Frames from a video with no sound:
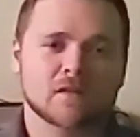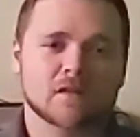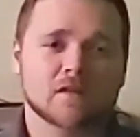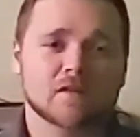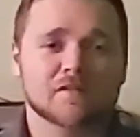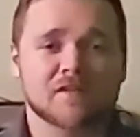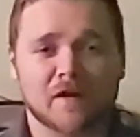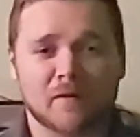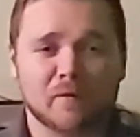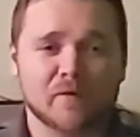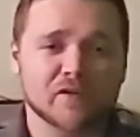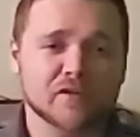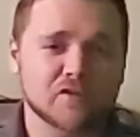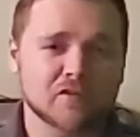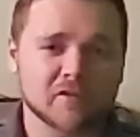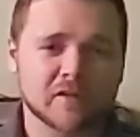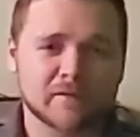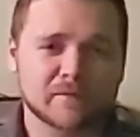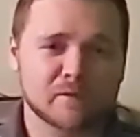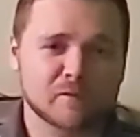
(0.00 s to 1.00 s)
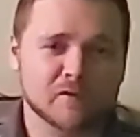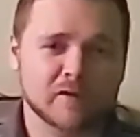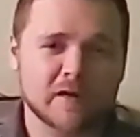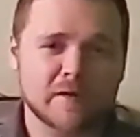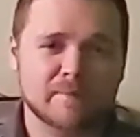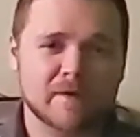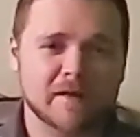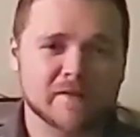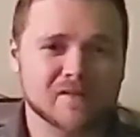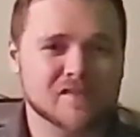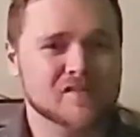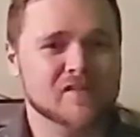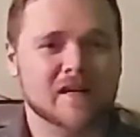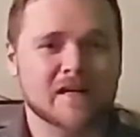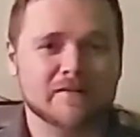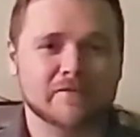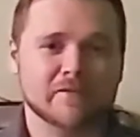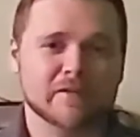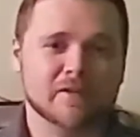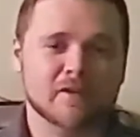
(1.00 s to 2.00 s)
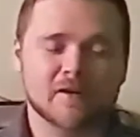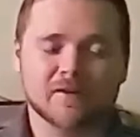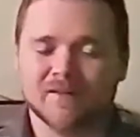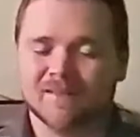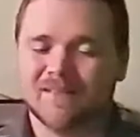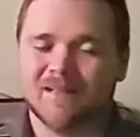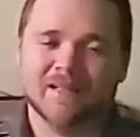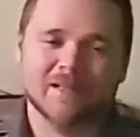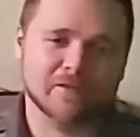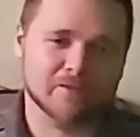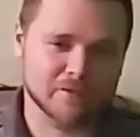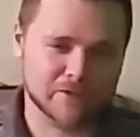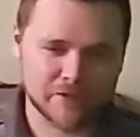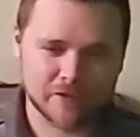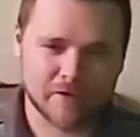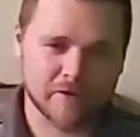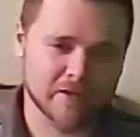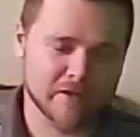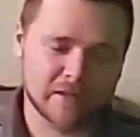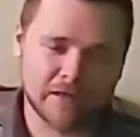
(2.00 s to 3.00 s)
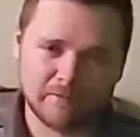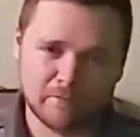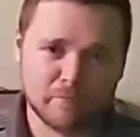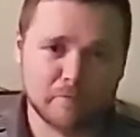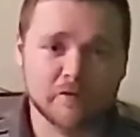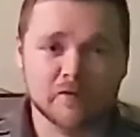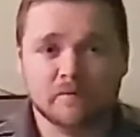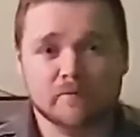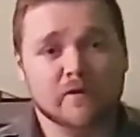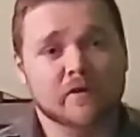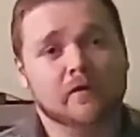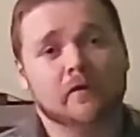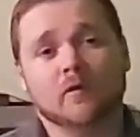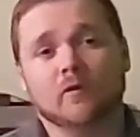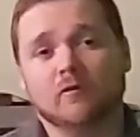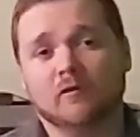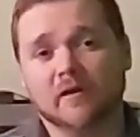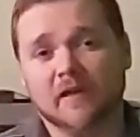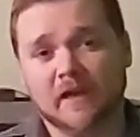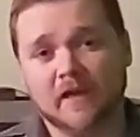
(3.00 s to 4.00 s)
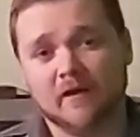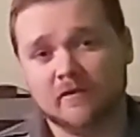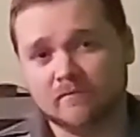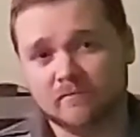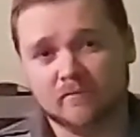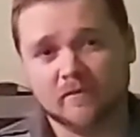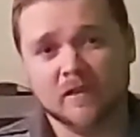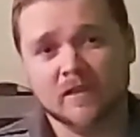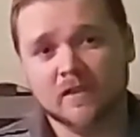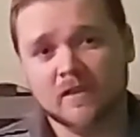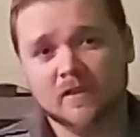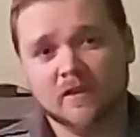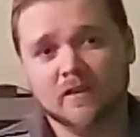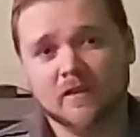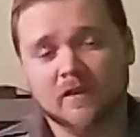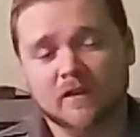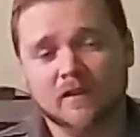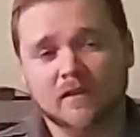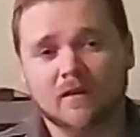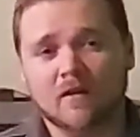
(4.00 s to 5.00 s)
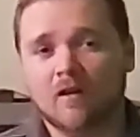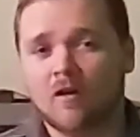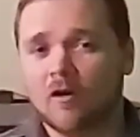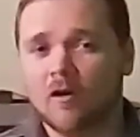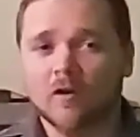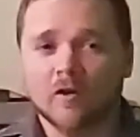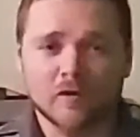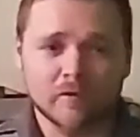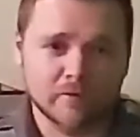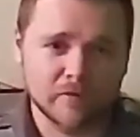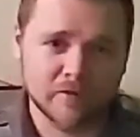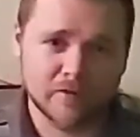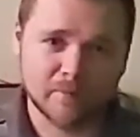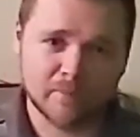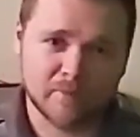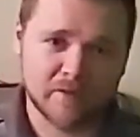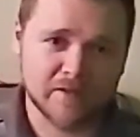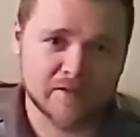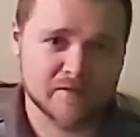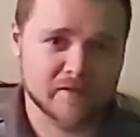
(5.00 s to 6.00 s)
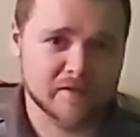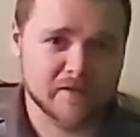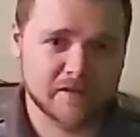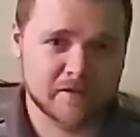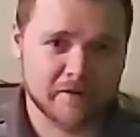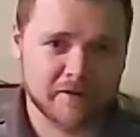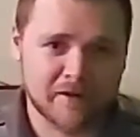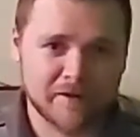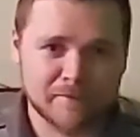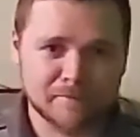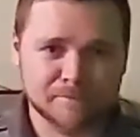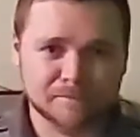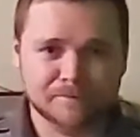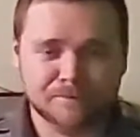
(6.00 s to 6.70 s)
That way you don't have to worry about deciphering all the technical jargon everyone's been throwing out all over the place on the internet.